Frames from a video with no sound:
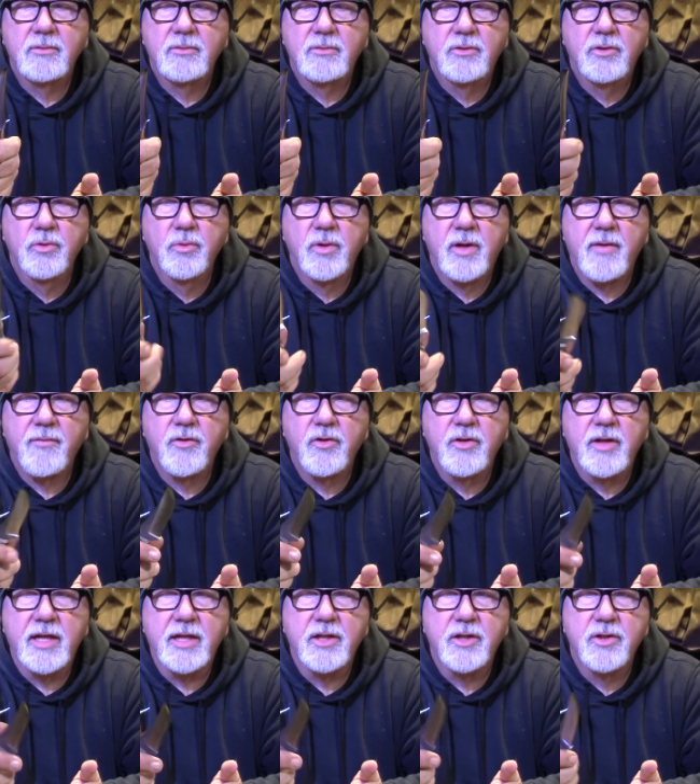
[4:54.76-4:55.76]
do whatever you
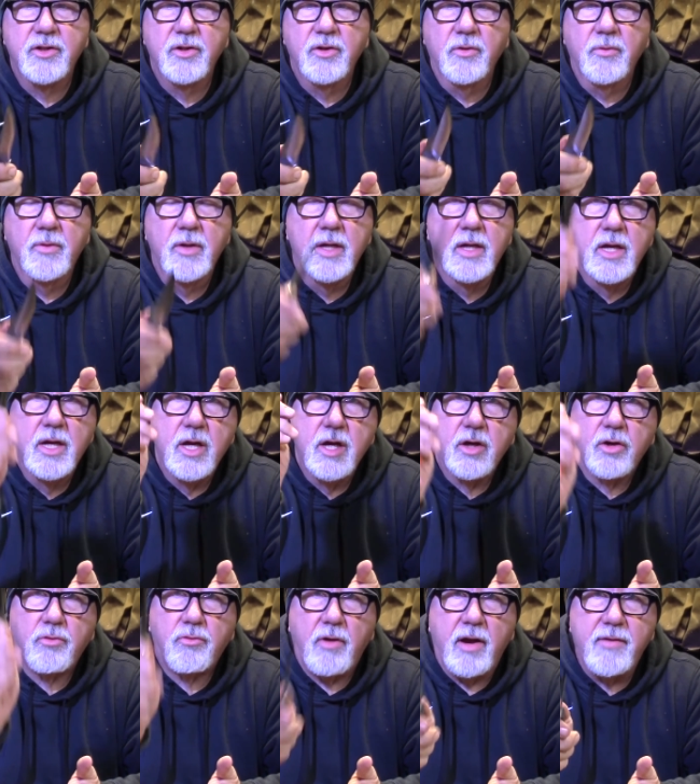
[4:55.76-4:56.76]
need to do.
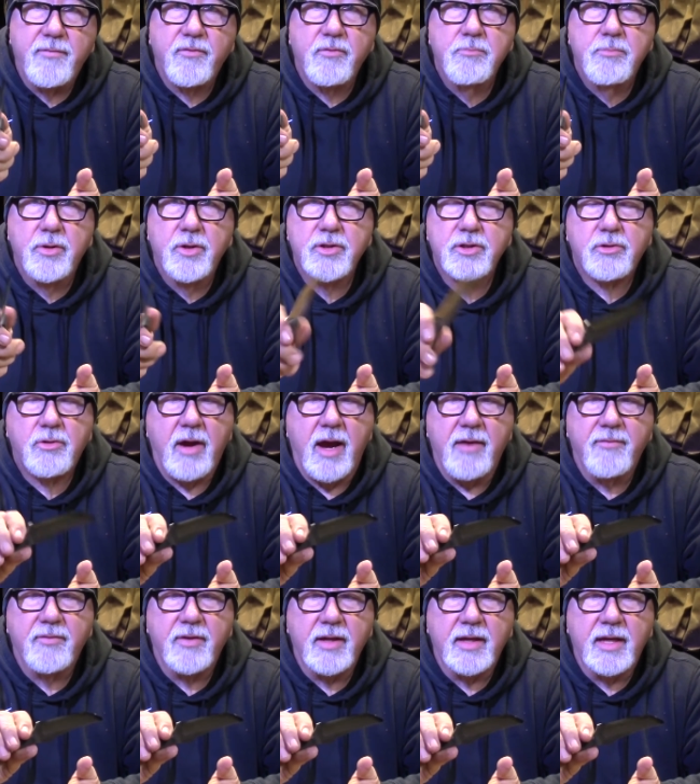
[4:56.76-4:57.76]
Great for
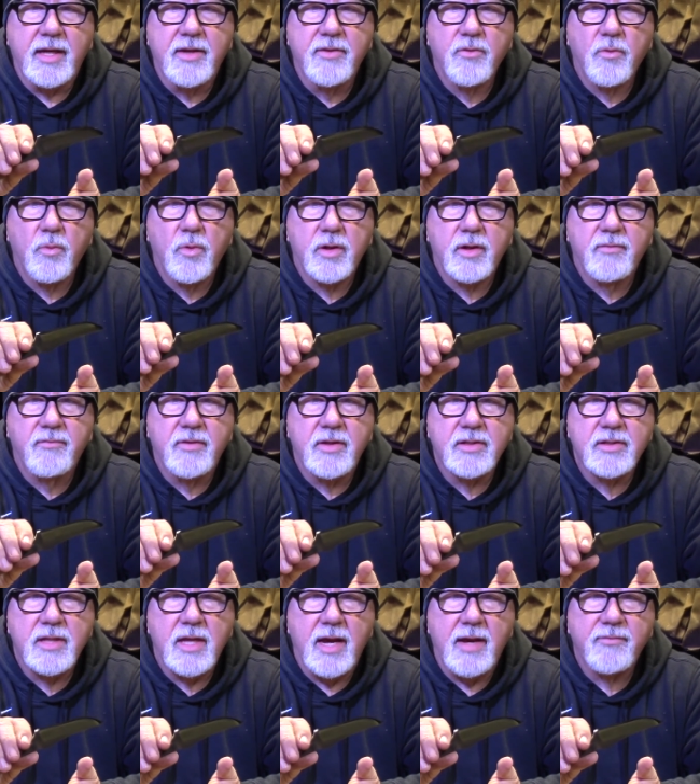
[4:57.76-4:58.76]
bushcrafting. Either one of
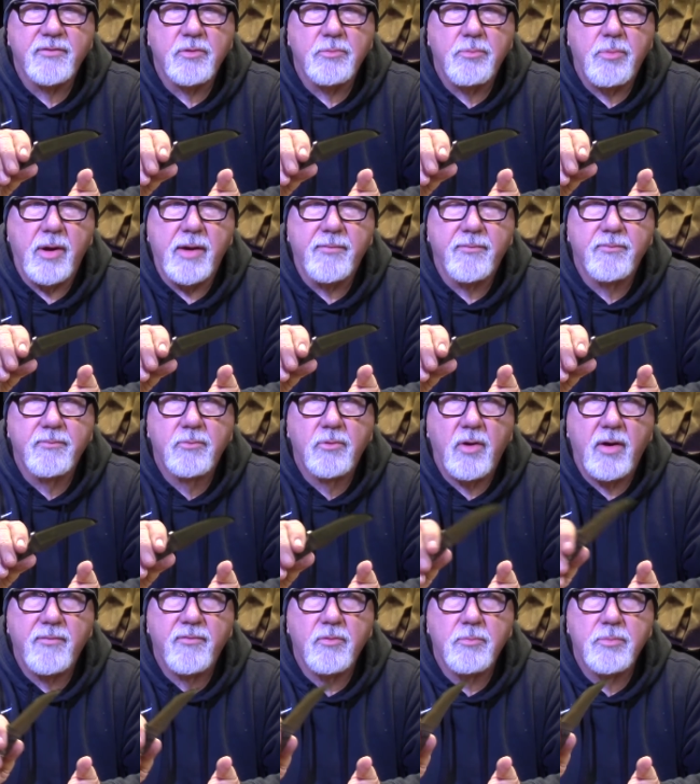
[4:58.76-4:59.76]
these knives are great,
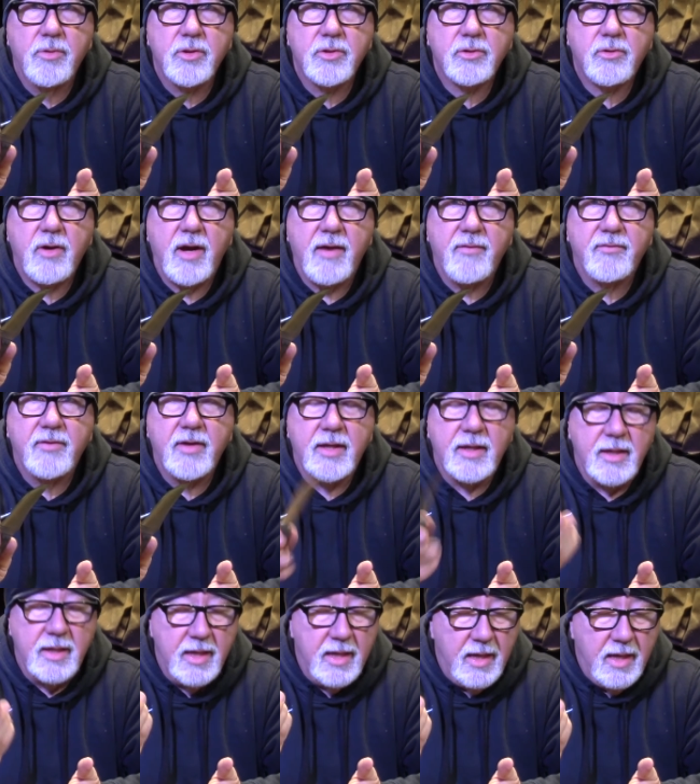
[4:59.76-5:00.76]
great for bushcrafting.
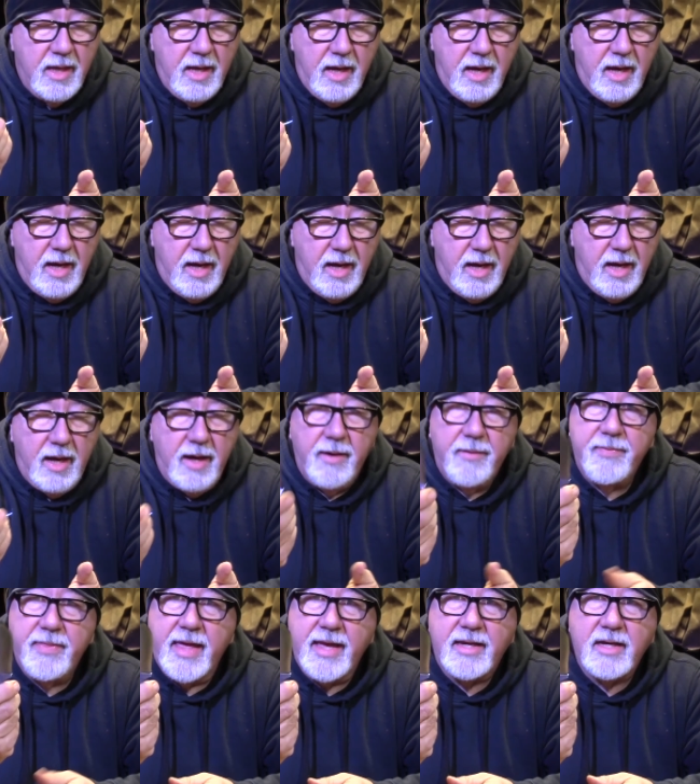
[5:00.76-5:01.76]
Uh,
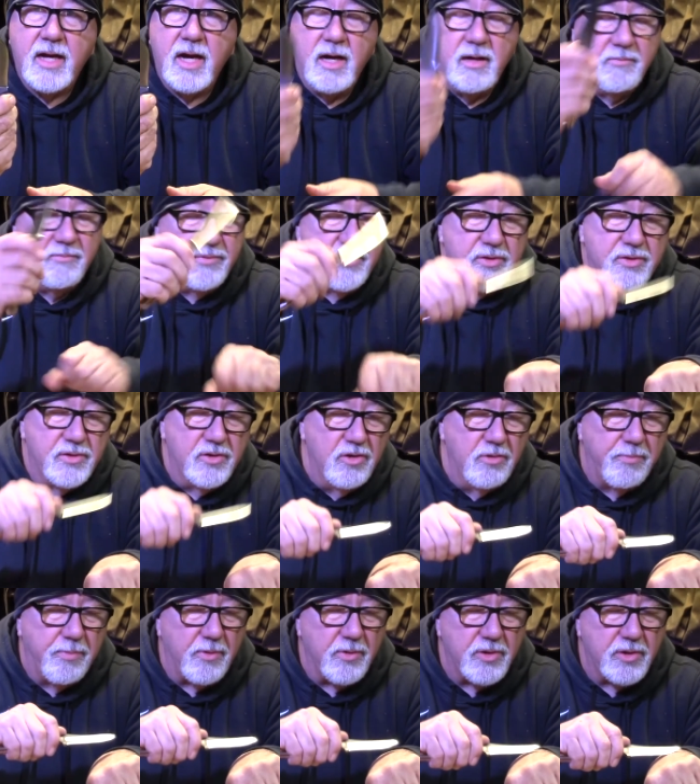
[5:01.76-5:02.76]
they come
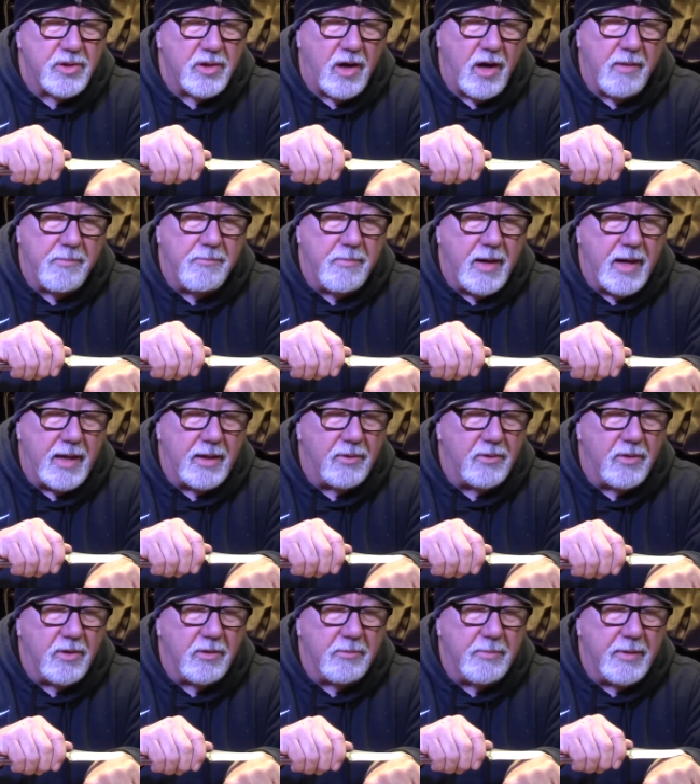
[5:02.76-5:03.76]
super sharp. My
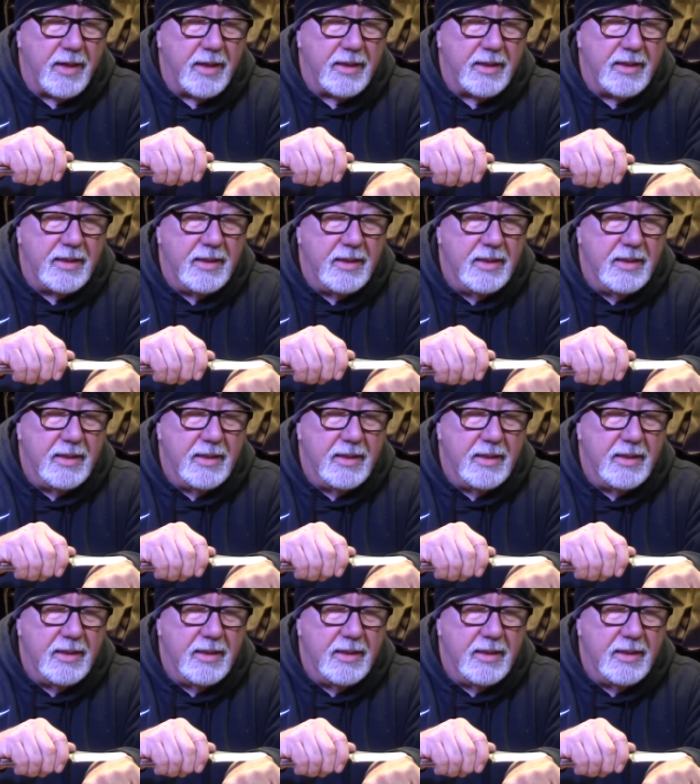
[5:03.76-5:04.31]
lord, man, he,